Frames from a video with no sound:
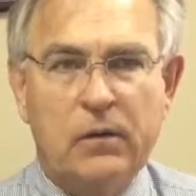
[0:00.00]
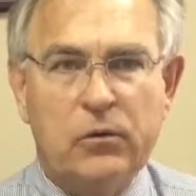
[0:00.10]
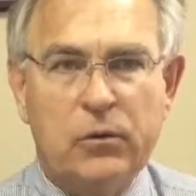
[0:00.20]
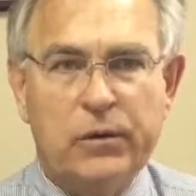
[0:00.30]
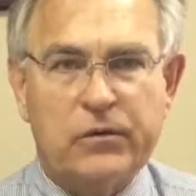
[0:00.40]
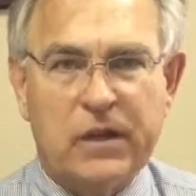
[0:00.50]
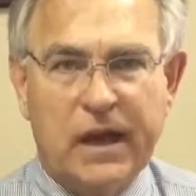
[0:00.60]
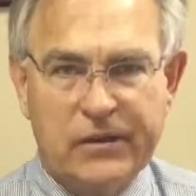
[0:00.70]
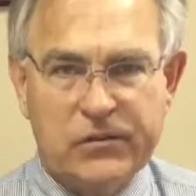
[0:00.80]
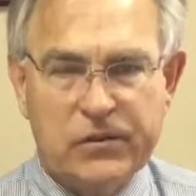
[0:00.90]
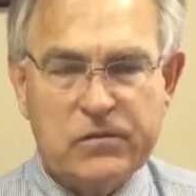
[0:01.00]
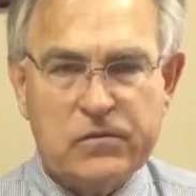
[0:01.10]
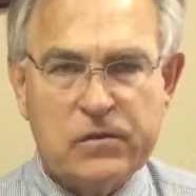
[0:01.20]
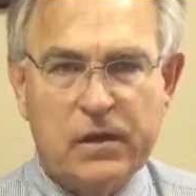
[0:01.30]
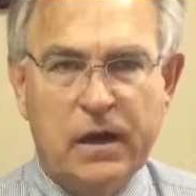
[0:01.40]
who is
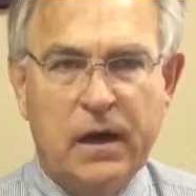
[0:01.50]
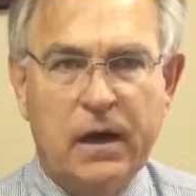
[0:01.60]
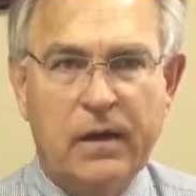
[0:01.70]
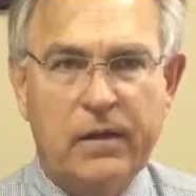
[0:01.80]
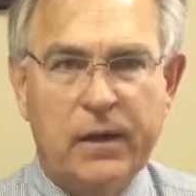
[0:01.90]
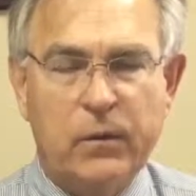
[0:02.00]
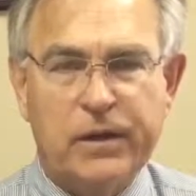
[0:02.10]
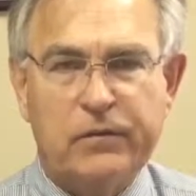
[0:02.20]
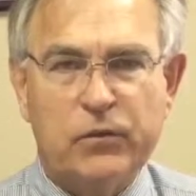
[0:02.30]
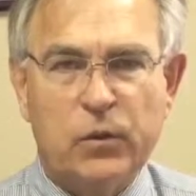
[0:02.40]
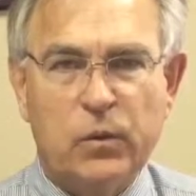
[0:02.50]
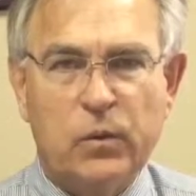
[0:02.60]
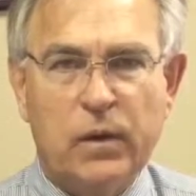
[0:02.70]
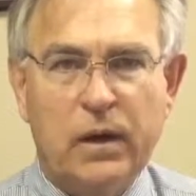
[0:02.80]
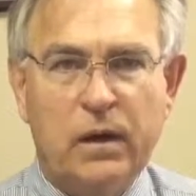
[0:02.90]
licensed. They will give
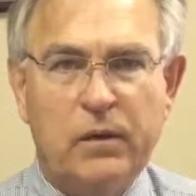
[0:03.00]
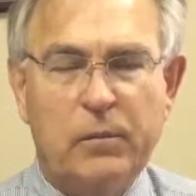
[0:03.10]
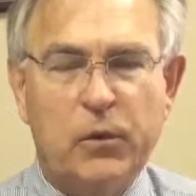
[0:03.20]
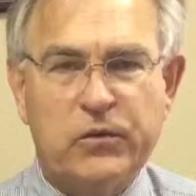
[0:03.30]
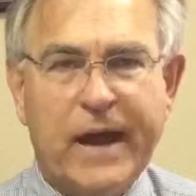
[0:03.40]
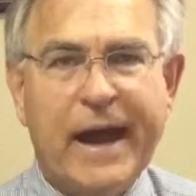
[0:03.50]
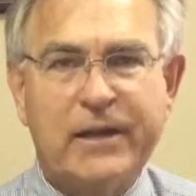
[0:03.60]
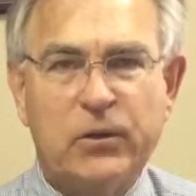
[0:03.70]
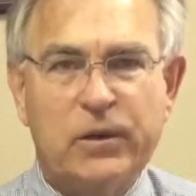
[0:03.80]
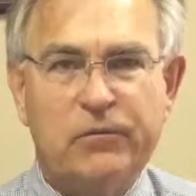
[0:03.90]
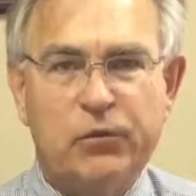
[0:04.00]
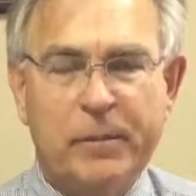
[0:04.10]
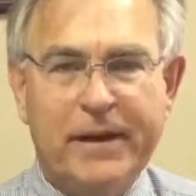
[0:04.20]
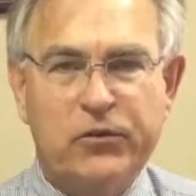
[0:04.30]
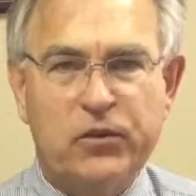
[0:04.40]
you the most accurate
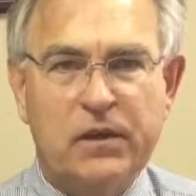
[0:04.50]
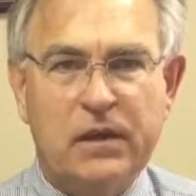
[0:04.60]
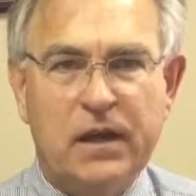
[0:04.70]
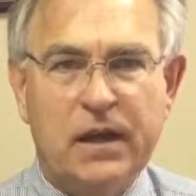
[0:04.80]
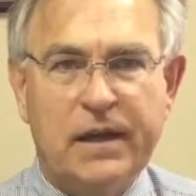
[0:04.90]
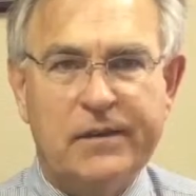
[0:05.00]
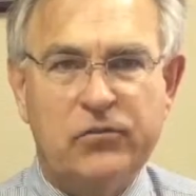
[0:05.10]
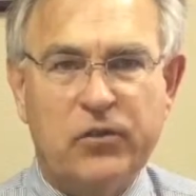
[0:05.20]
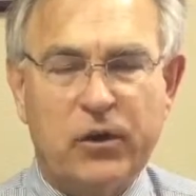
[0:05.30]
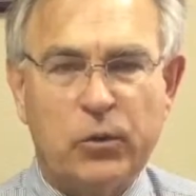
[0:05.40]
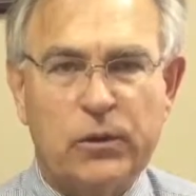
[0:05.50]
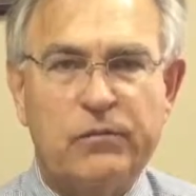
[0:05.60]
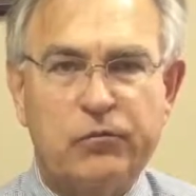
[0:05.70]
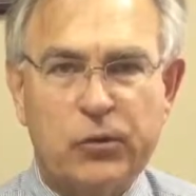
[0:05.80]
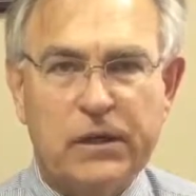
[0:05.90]
information, and it's generally
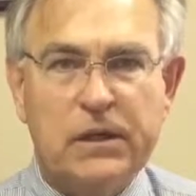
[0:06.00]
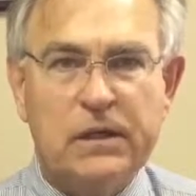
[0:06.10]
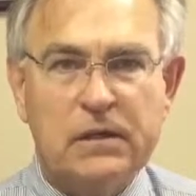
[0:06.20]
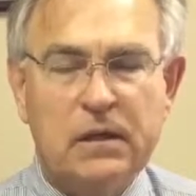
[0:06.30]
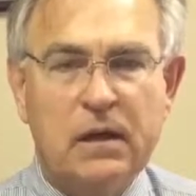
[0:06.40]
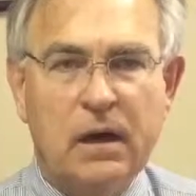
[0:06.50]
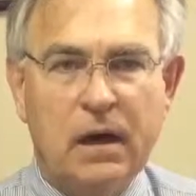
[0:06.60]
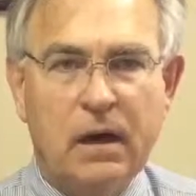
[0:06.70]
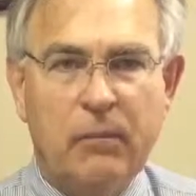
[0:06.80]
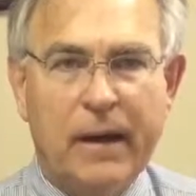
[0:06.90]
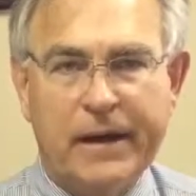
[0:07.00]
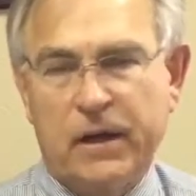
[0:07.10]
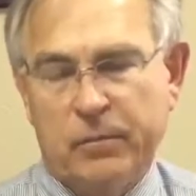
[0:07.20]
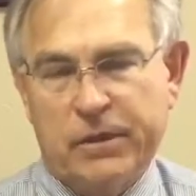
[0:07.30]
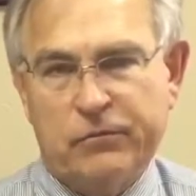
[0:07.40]
free. My
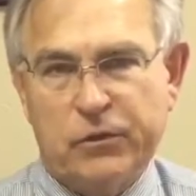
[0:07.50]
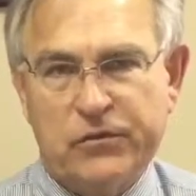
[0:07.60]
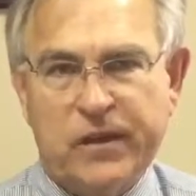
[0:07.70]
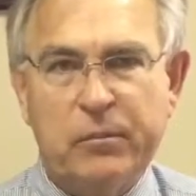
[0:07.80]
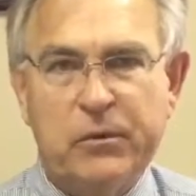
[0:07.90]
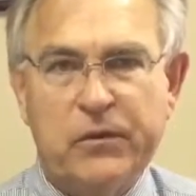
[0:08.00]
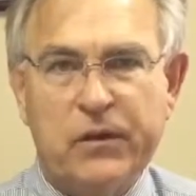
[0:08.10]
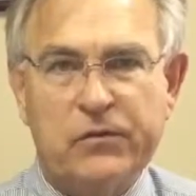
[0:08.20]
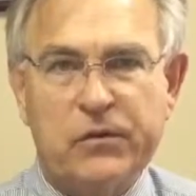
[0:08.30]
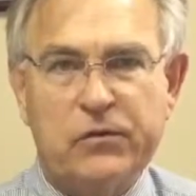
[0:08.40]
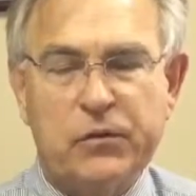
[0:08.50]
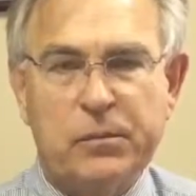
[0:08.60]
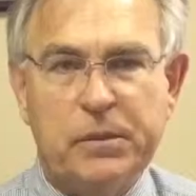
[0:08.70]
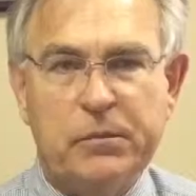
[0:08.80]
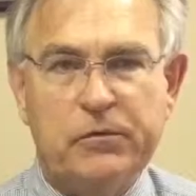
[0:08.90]
company, for example, does this for
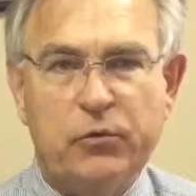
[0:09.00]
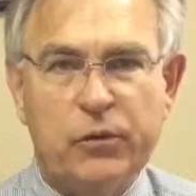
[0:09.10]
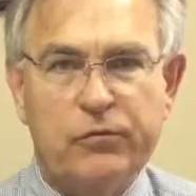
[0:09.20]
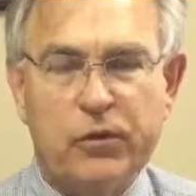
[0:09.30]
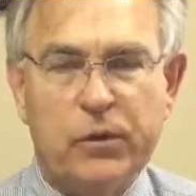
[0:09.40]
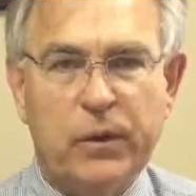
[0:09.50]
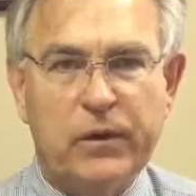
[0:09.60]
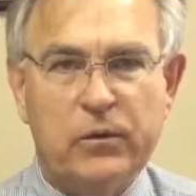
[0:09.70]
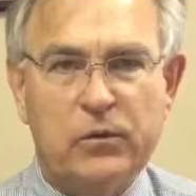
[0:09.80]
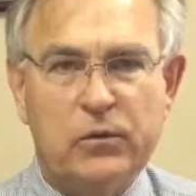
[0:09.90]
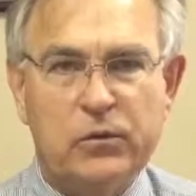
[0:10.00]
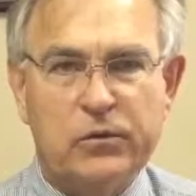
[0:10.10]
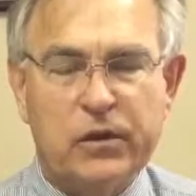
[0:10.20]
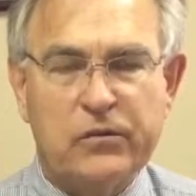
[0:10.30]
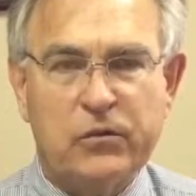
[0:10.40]
people for free, whether you
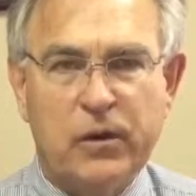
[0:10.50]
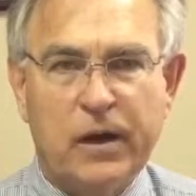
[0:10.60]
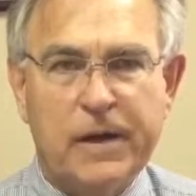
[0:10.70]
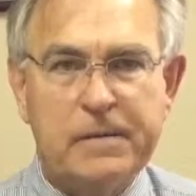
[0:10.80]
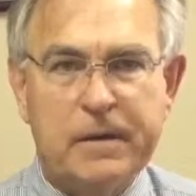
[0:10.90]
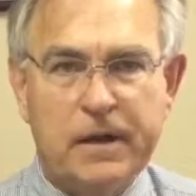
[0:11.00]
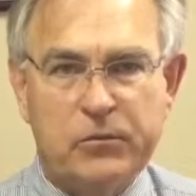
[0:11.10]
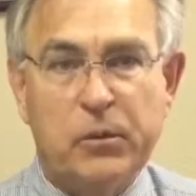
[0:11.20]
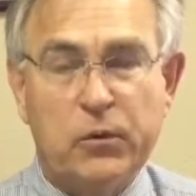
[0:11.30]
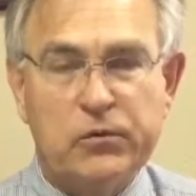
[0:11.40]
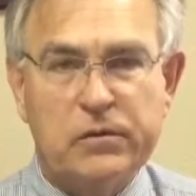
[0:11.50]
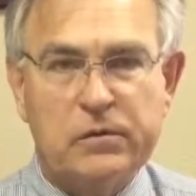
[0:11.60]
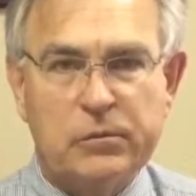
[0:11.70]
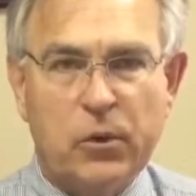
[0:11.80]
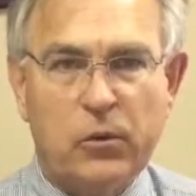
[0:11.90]
use us or not, as most
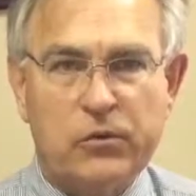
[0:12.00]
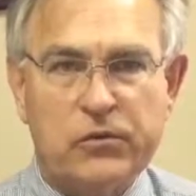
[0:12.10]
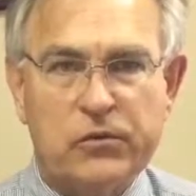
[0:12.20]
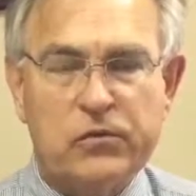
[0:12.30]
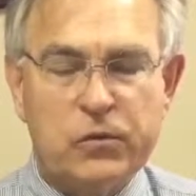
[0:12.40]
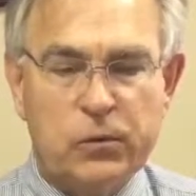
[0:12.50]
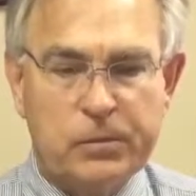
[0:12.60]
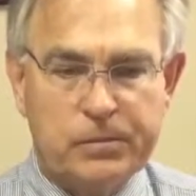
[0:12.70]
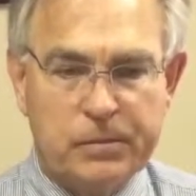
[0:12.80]
brokerages do.